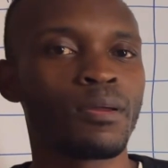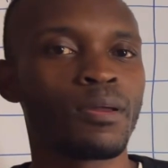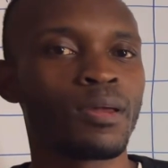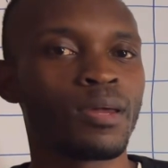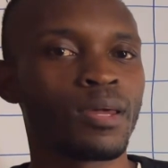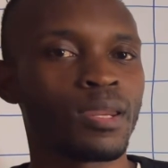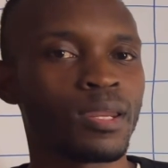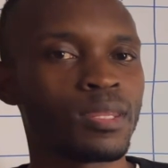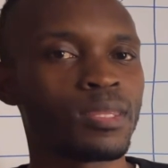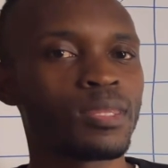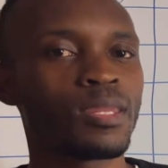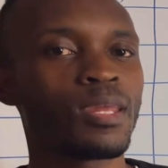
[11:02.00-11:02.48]

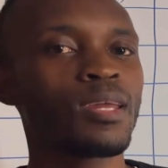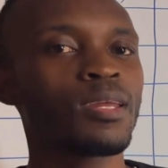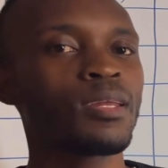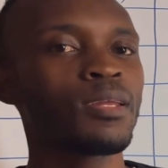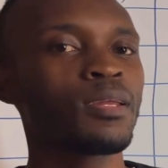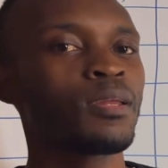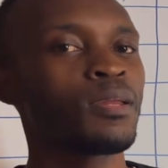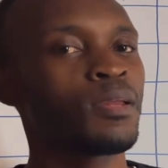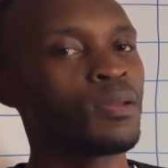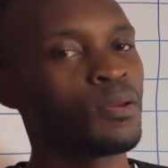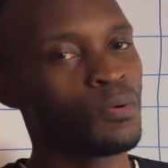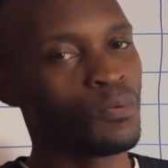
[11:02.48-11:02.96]

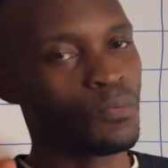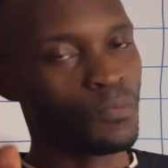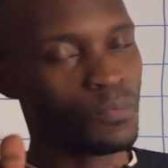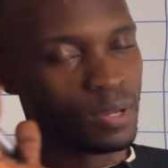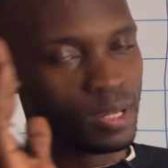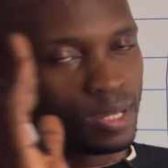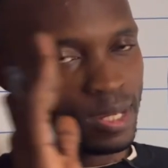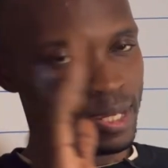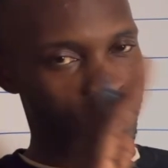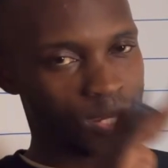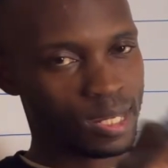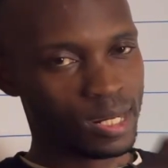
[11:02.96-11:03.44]
We
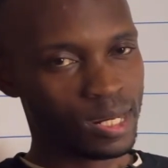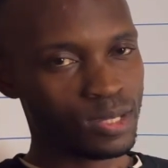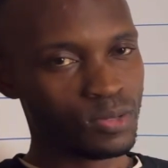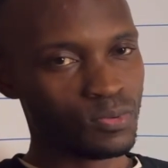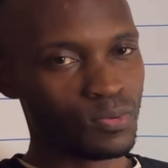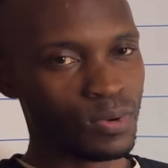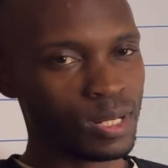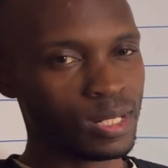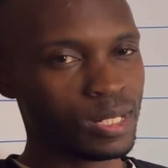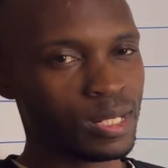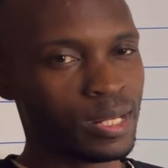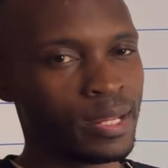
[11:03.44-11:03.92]
increase
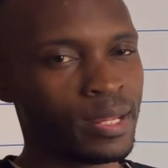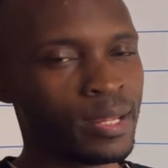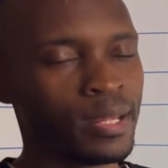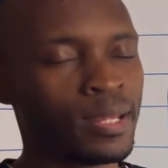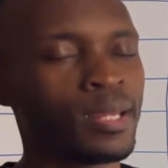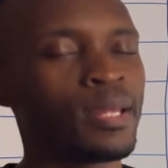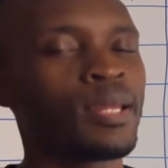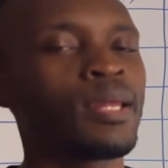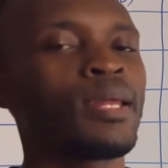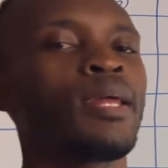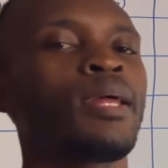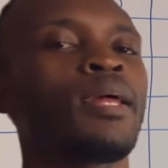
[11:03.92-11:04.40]
what?
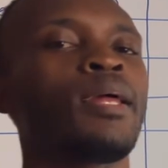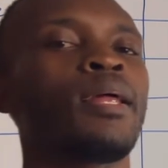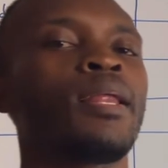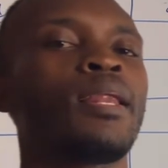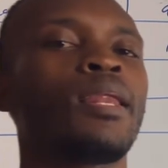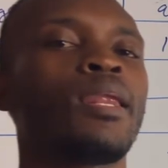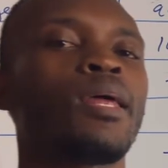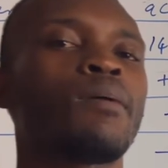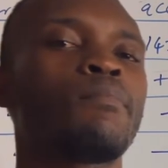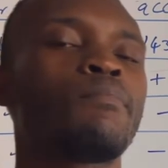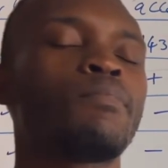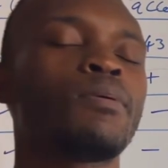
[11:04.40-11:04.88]

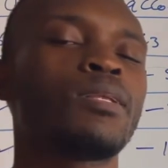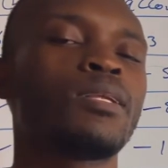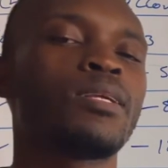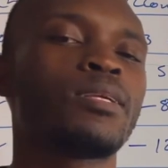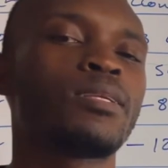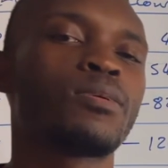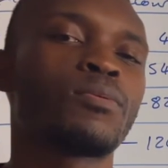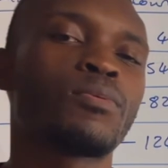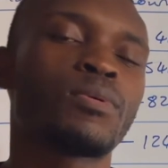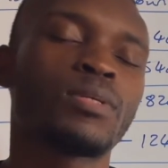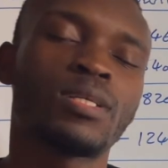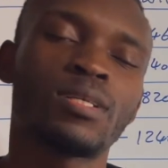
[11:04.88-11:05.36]

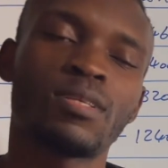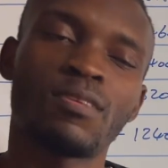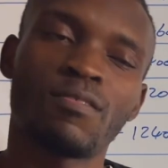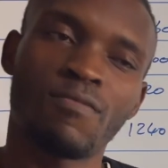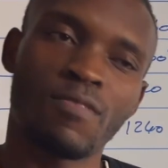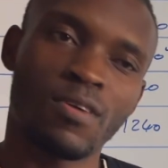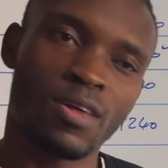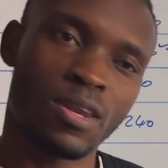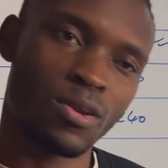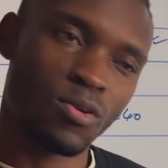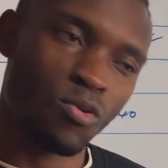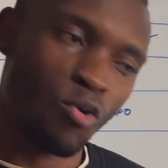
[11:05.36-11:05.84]
Liability, which is
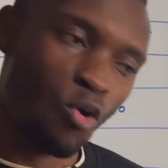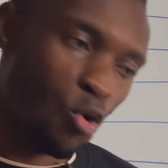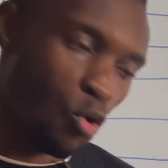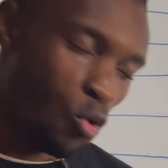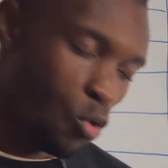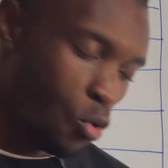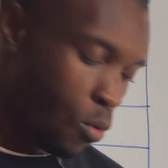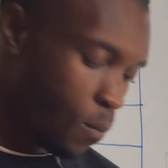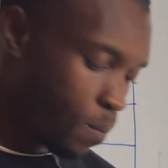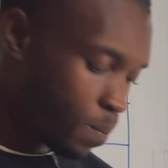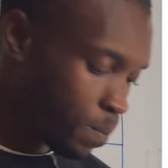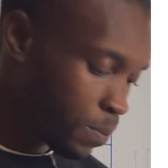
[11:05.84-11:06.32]
very wrong.
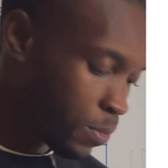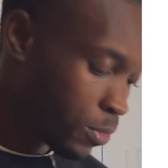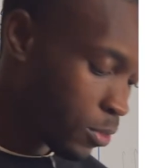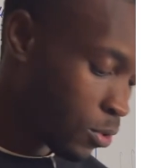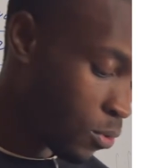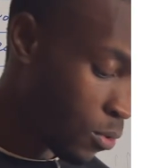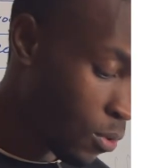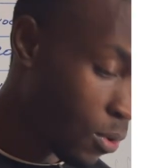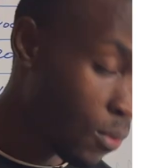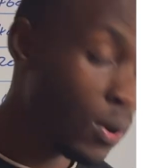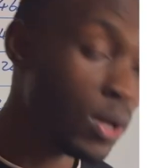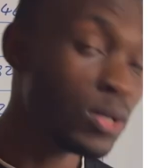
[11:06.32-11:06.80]

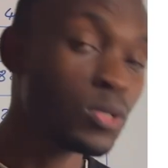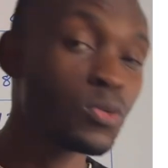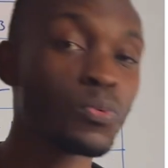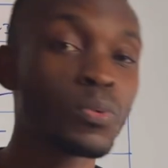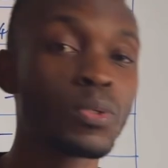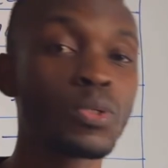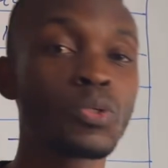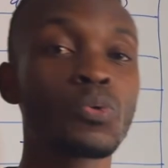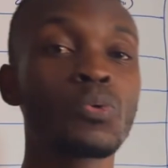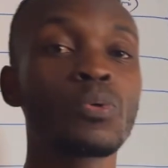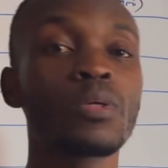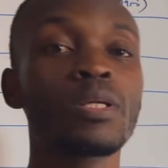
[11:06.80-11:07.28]
What do we
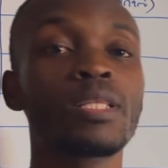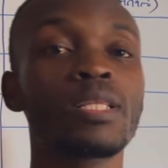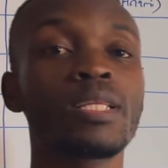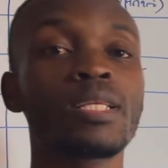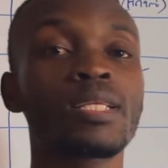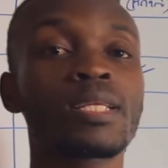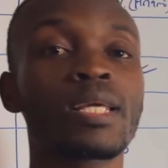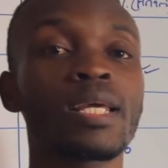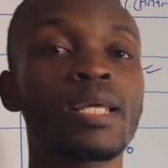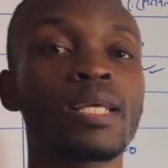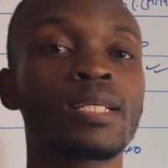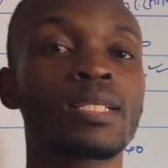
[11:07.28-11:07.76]
do in this
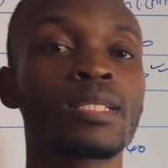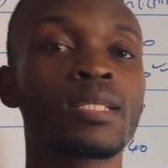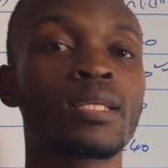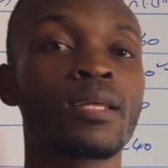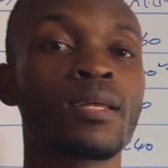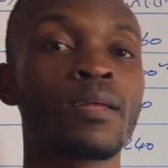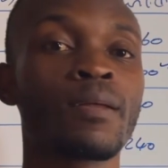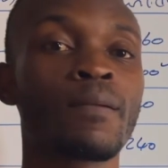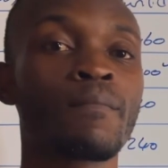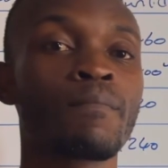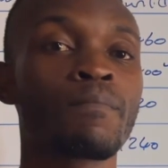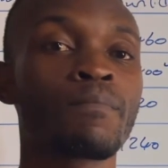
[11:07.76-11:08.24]
case?
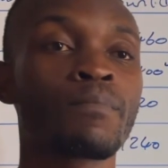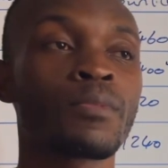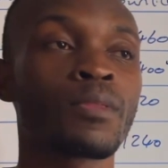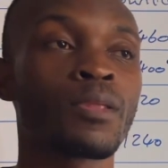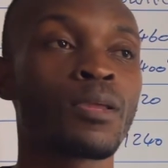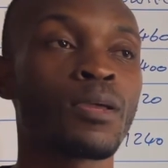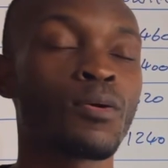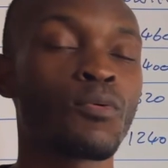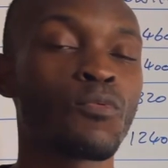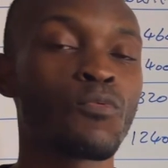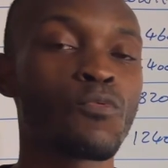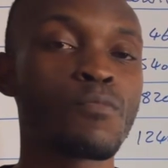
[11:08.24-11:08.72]

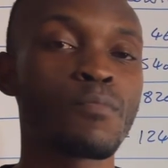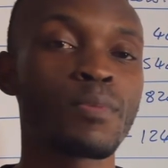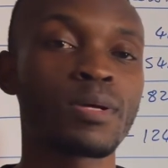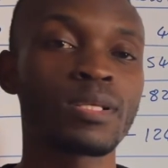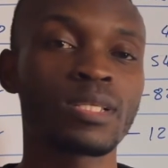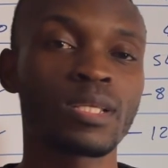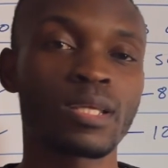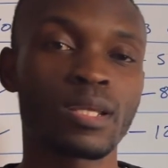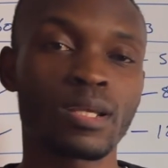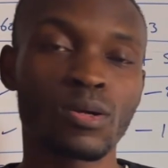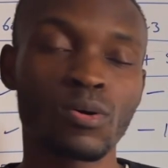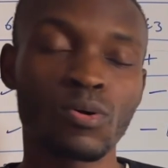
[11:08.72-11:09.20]
We must
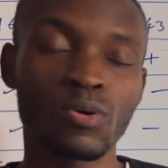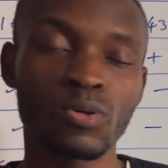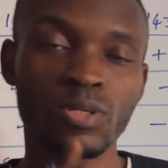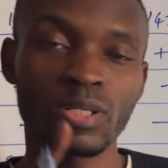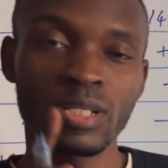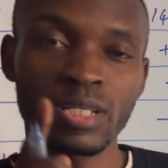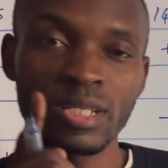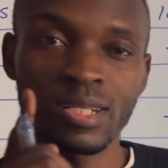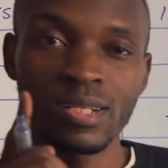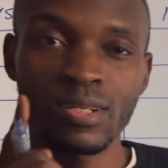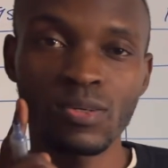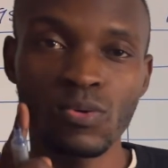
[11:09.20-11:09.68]
record
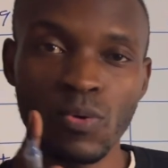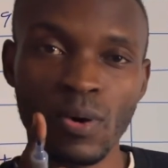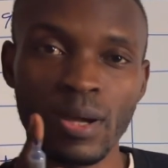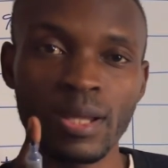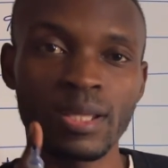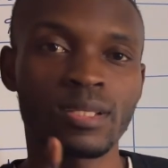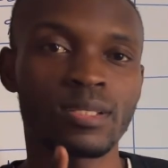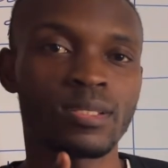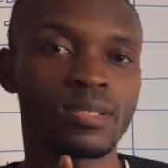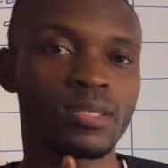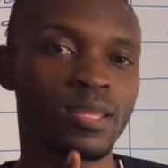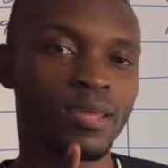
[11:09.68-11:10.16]
it
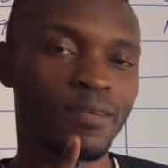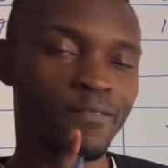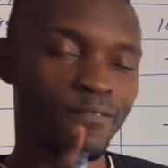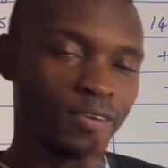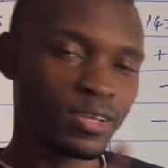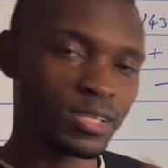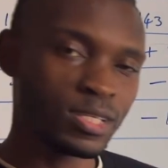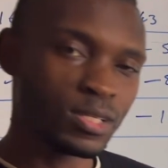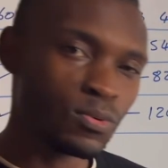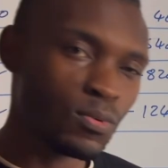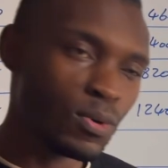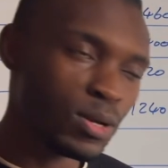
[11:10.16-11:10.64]
twice. The
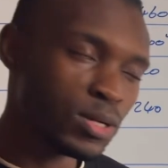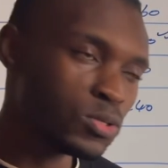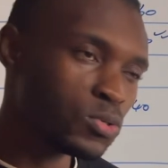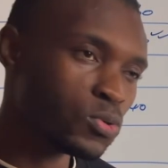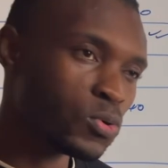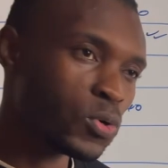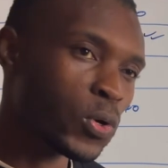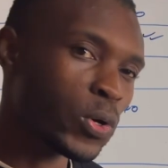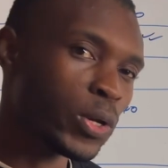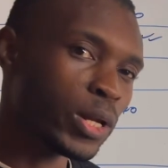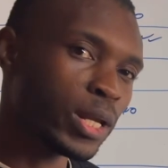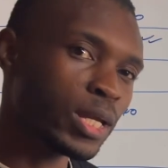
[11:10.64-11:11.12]
first one to
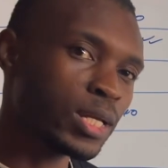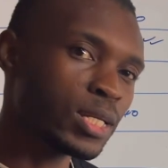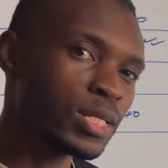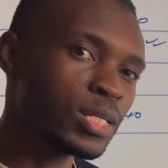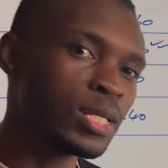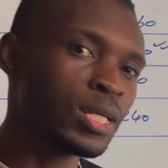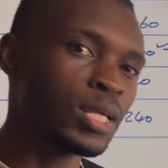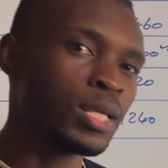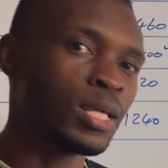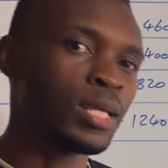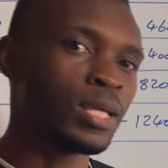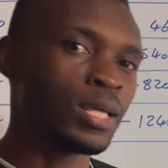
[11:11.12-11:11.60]
correct,
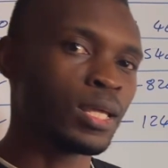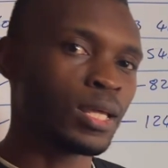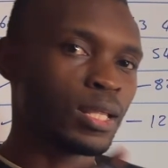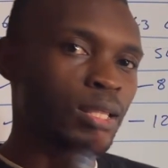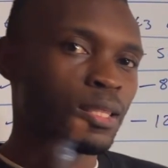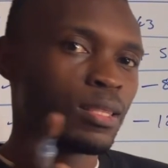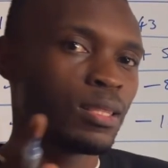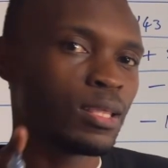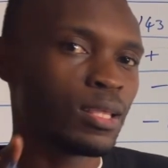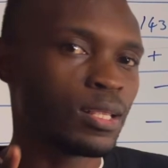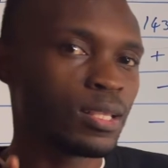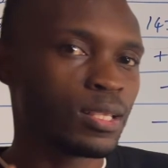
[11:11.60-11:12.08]

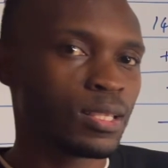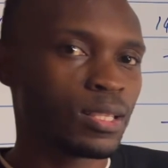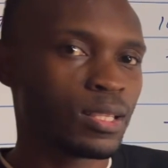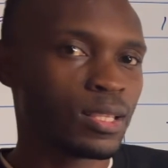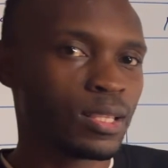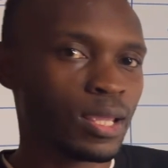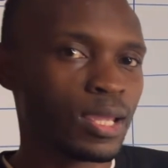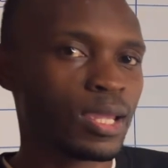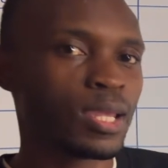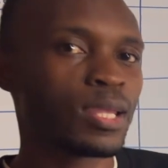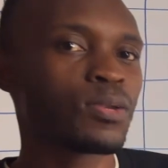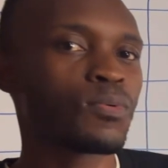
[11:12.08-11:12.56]
the
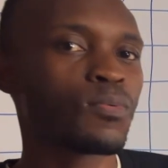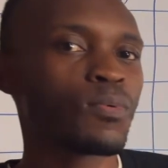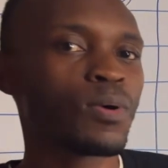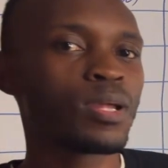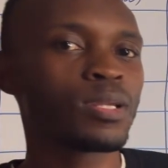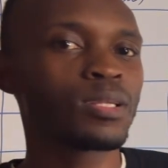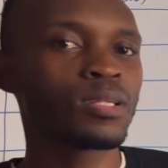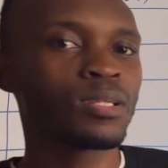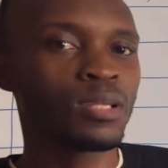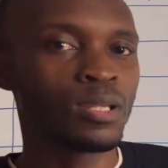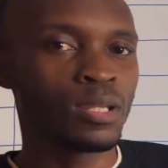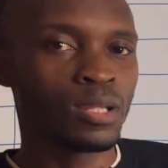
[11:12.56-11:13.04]
second
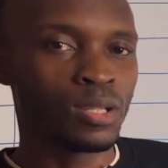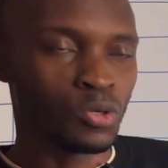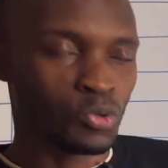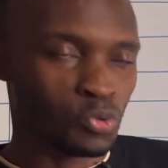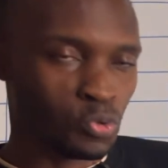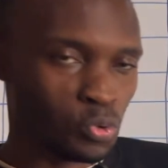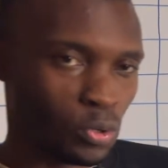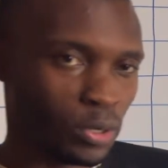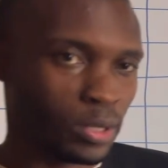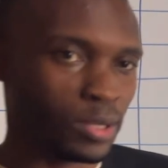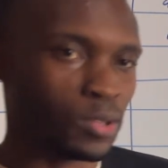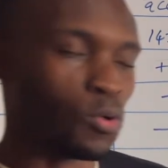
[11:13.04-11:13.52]
one
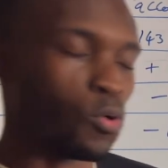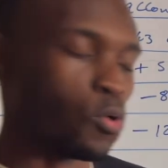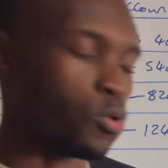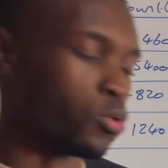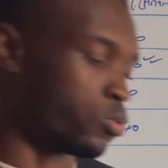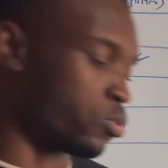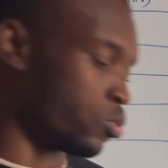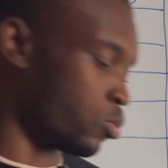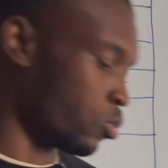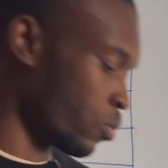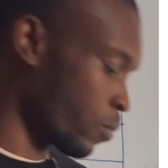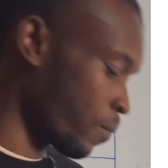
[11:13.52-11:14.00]
to record.
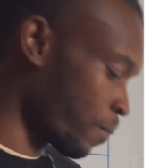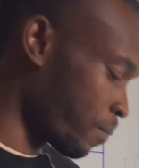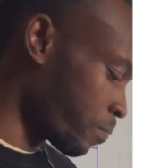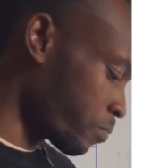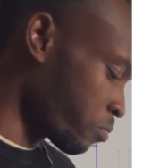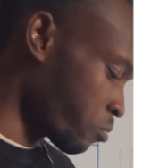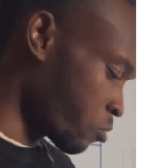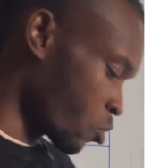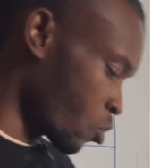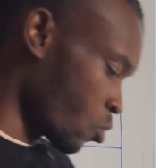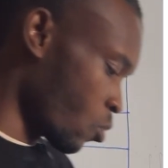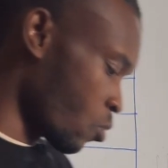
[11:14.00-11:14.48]

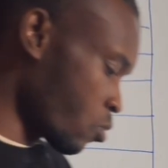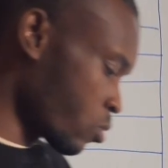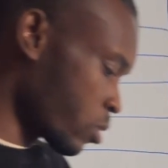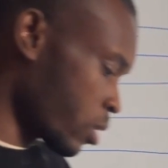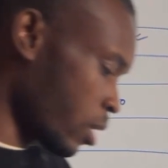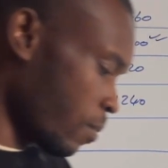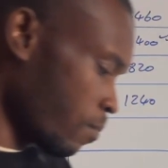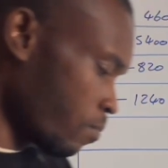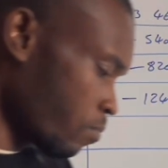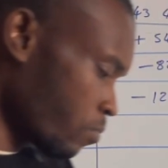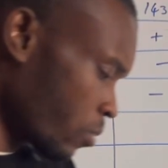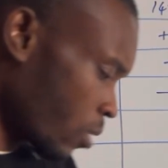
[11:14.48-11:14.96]

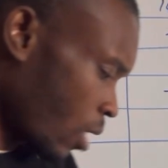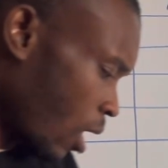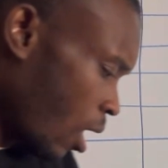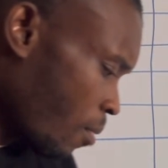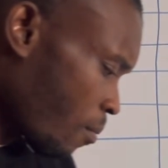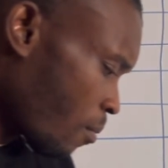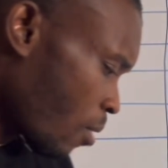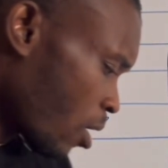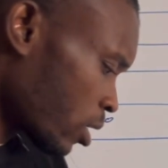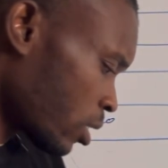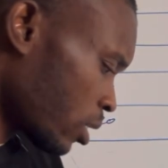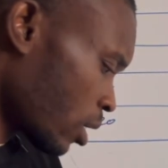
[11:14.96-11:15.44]
Okay, how
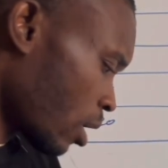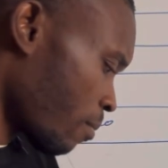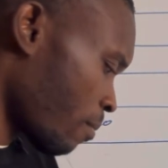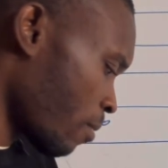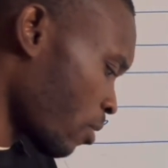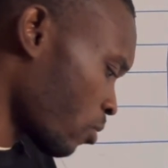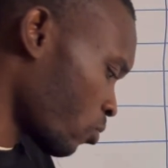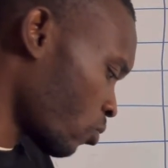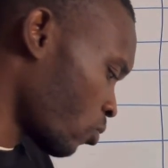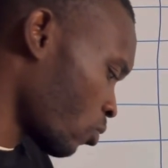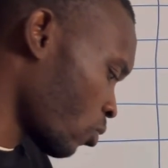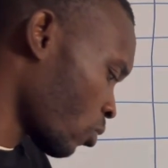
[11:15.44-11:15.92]
much
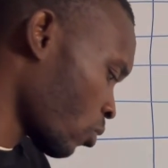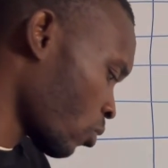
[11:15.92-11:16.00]
amount?